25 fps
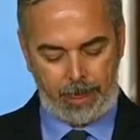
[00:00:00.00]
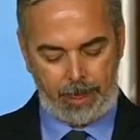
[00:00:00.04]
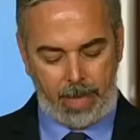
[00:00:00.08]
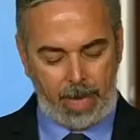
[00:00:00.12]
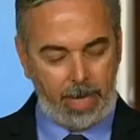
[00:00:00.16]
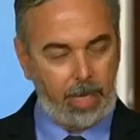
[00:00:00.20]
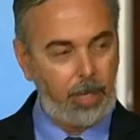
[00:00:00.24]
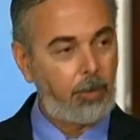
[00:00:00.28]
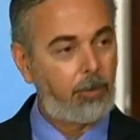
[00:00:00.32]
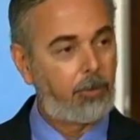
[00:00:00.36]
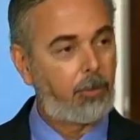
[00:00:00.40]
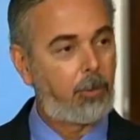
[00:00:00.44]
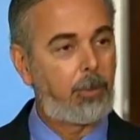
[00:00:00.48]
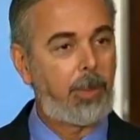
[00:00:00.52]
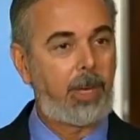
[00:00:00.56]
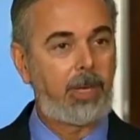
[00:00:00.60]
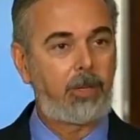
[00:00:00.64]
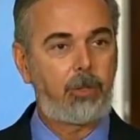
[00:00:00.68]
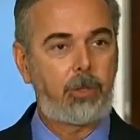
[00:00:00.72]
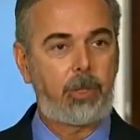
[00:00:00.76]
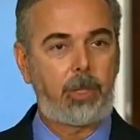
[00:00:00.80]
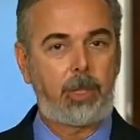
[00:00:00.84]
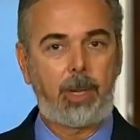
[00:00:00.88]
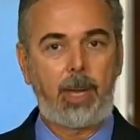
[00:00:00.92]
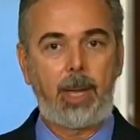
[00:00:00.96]
Thank you for
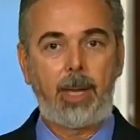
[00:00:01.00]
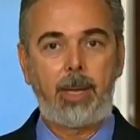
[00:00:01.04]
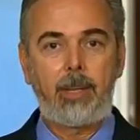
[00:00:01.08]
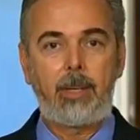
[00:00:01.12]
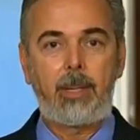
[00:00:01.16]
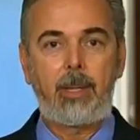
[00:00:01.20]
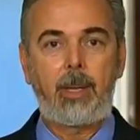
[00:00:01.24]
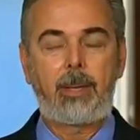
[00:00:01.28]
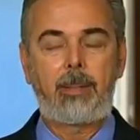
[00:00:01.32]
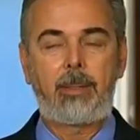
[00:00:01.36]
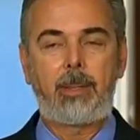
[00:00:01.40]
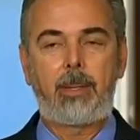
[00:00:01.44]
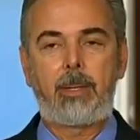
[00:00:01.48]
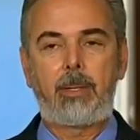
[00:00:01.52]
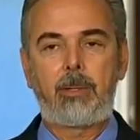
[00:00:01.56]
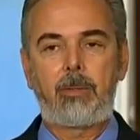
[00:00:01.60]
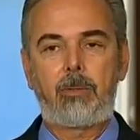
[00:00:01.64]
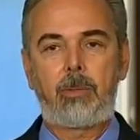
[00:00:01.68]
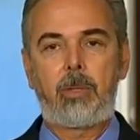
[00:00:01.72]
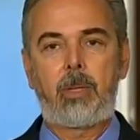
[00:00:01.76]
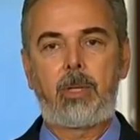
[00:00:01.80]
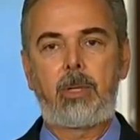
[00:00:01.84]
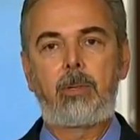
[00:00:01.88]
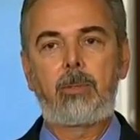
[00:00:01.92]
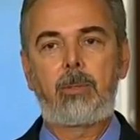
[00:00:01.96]
mentioning Haiti. I think
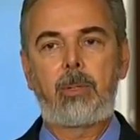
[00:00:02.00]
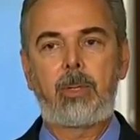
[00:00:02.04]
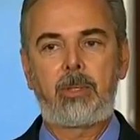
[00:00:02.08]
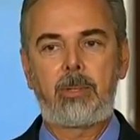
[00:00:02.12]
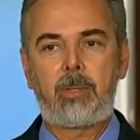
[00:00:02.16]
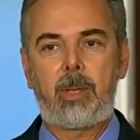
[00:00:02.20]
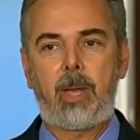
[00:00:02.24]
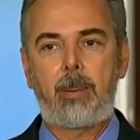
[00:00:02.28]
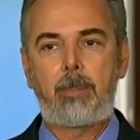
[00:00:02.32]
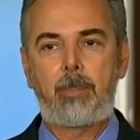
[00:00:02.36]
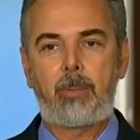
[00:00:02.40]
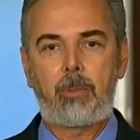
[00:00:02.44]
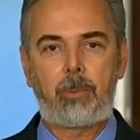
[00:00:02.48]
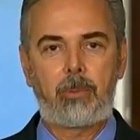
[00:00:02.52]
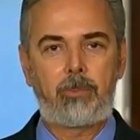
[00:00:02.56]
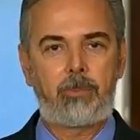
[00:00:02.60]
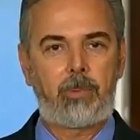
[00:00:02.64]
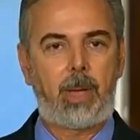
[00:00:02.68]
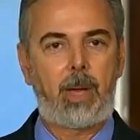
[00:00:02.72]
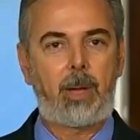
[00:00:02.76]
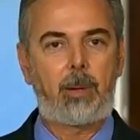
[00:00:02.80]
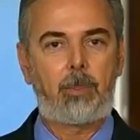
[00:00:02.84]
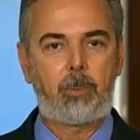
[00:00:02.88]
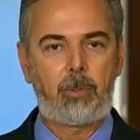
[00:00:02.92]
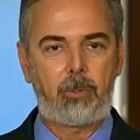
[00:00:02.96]
it's a good example
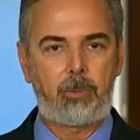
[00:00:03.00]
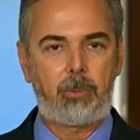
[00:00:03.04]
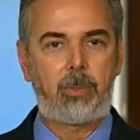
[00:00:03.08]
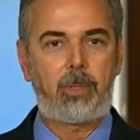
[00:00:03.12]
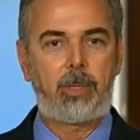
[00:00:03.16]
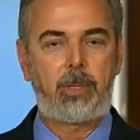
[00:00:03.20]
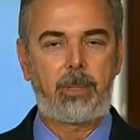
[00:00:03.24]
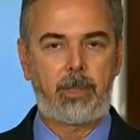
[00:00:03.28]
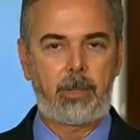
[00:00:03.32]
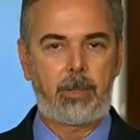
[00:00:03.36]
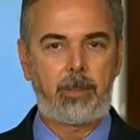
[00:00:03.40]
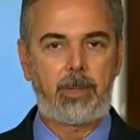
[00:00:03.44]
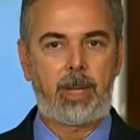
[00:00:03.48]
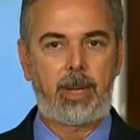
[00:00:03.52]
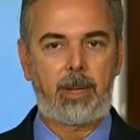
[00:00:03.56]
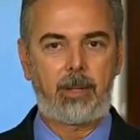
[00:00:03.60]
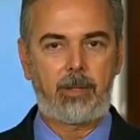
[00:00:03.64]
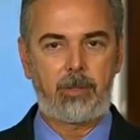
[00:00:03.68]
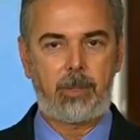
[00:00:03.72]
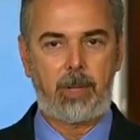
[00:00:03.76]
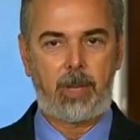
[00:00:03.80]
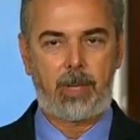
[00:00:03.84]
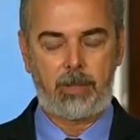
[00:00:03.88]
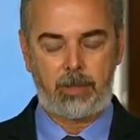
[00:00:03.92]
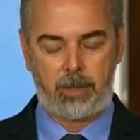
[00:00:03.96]
of how Brazil and the
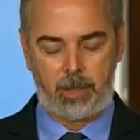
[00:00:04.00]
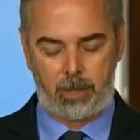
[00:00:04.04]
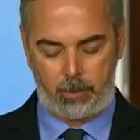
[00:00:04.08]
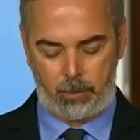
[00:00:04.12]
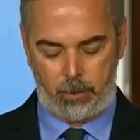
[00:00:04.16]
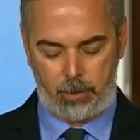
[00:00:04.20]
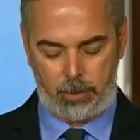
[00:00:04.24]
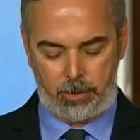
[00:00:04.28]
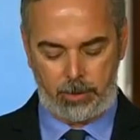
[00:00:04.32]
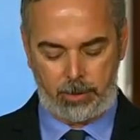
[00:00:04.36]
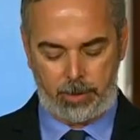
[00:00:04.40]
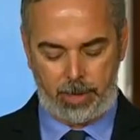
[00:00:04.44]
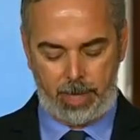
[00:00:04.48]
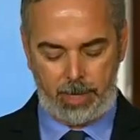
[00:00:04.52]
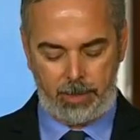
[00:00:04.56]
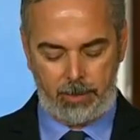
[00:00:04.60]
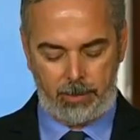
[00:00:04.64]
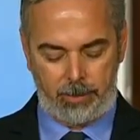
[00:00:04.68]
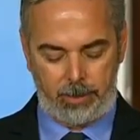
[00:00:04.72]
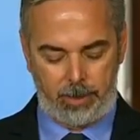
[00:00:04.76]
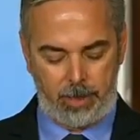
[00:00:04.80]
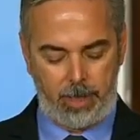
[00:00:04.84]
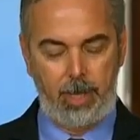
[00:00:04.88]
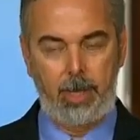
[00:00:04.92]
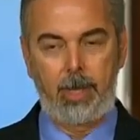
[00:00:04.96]
United States can work
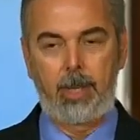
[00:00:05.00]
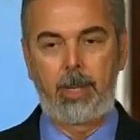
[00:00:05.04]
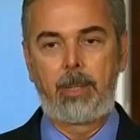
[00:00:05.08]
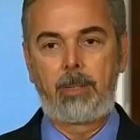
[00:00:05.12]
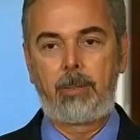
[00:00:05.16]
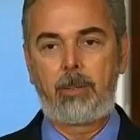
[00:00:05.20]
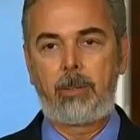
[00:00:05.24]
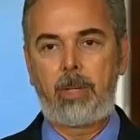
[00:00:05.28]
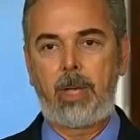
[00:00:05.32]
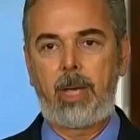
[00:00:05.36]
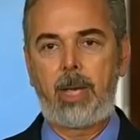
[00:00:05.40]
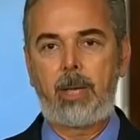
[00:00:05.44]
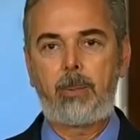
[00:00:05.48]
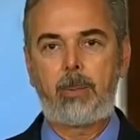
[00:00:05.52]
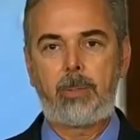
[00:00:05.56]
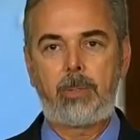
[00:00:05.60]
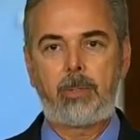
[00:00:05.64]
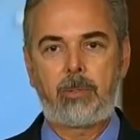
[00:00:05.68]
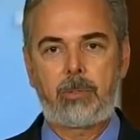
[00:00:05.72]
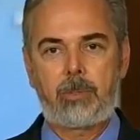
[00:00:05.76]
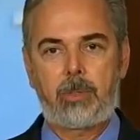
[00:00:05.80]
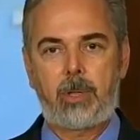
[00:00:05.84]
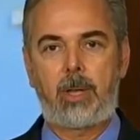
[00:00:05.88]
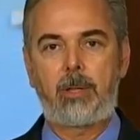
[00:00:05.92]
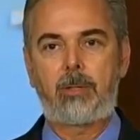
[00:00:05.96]
together. And today we
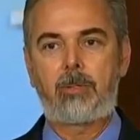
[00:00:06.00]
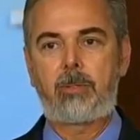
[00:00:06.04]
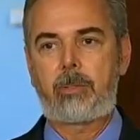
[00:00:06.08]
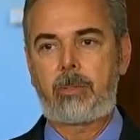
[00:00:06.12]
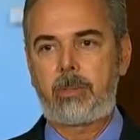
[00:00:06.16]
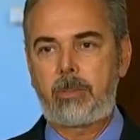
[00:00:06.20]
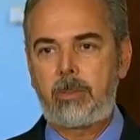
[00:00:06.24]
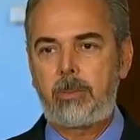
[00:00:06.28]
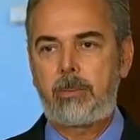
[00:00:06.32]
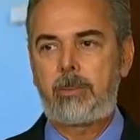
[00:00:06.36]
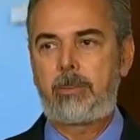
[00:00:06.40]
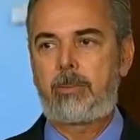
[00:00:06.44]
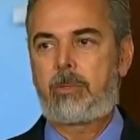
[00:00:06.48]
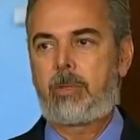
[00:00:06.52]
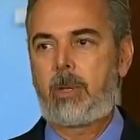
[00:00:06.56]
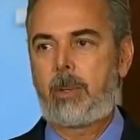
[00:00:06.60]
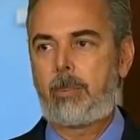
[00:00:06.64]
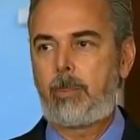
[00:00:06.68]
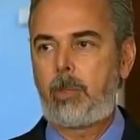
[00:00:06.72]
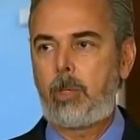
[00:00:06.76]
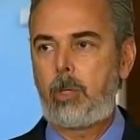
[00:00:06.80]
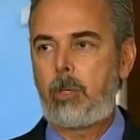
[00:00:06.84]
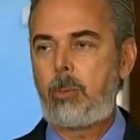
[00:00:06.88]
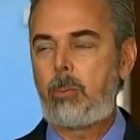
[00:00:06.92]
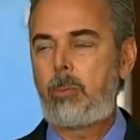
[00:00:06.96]
discussed
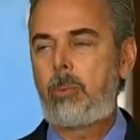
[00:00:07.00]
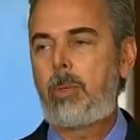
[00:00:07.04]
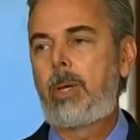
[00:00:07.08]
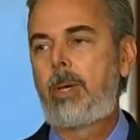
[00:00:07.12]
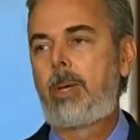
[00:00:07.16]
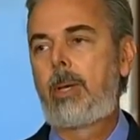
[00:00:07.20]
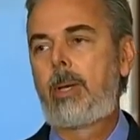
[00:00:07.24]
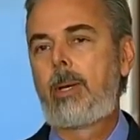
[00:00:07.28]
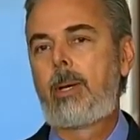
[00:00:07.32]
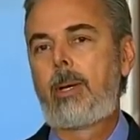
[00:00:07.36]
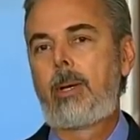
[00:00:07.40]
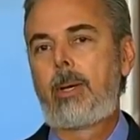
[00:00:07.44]
some new